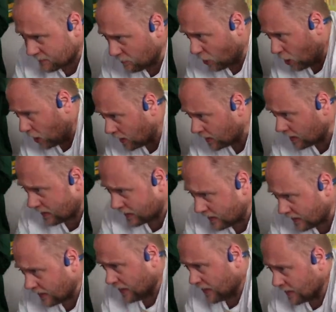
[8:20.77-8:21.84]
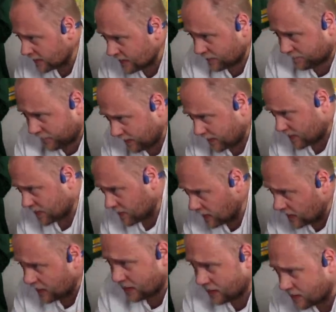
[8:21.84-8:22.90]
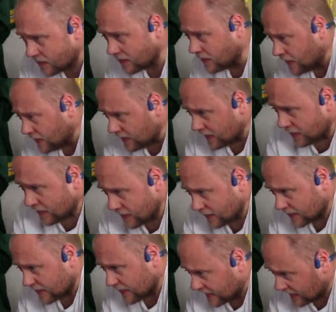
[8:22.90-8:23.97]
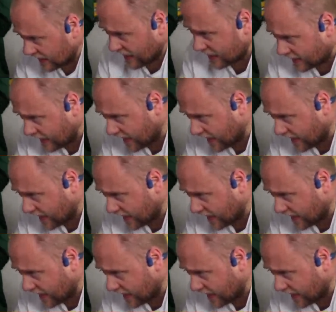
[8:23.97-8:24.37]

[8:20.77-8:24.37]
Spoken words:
Moore, C. Finlayson, C. Clegg,